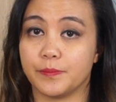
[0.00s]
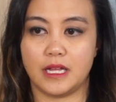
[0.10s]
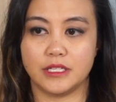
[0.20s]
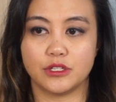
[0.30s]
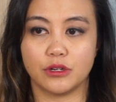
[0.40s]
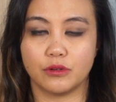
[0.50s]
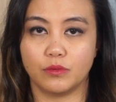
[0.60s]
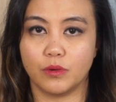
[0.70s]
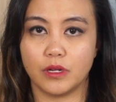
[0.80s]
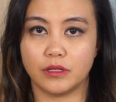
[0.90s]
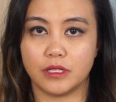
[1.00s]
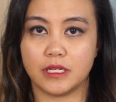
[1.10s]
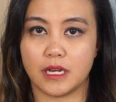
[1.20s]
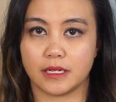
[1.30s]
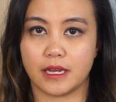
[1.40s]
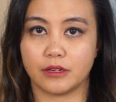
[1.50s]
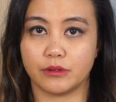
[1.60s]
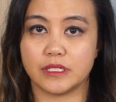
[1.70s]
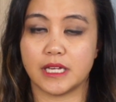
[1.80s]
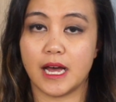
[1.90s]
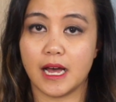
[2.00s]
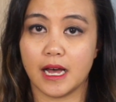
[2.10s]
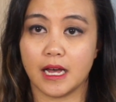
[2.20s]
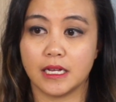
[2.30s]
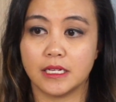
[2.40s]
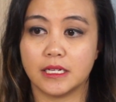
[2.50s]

And so what the yarn categories are